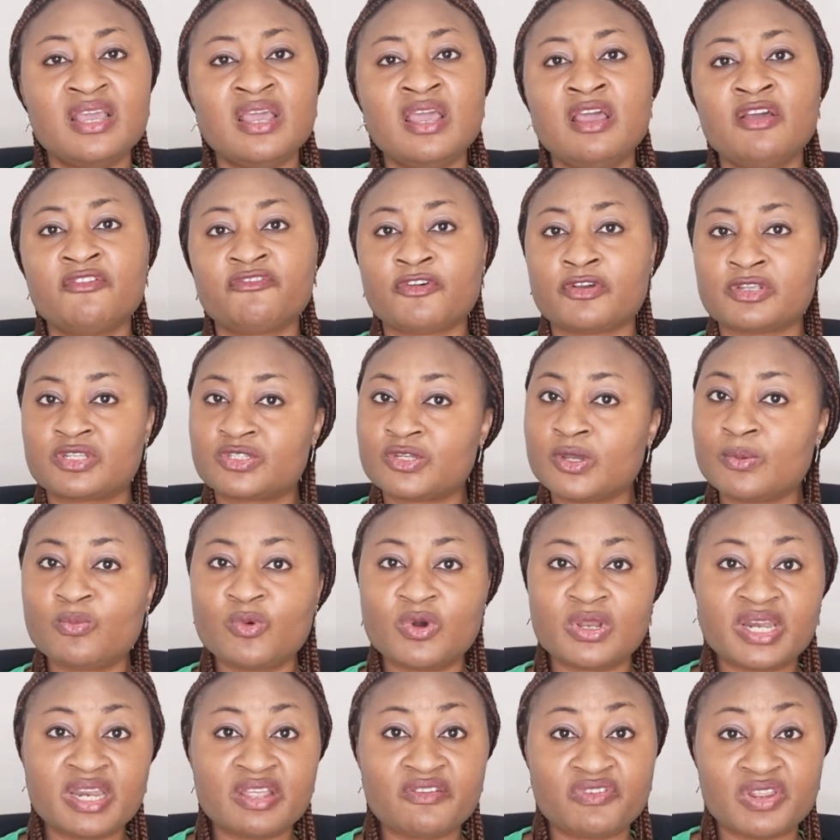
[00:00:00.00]
for someone
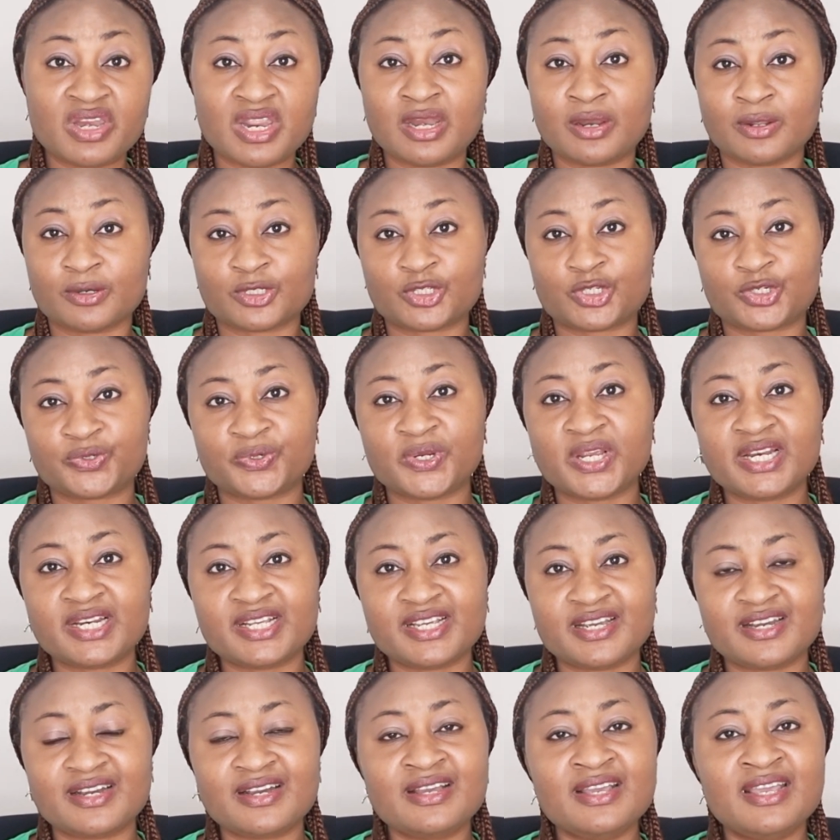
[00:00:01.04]
living in
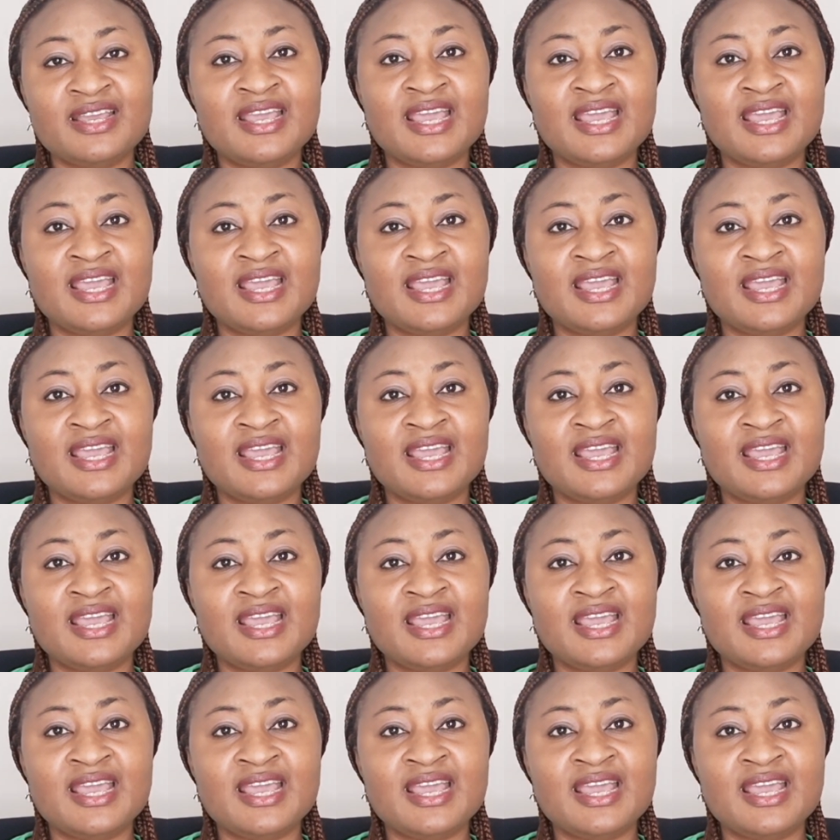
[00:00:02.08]
Australia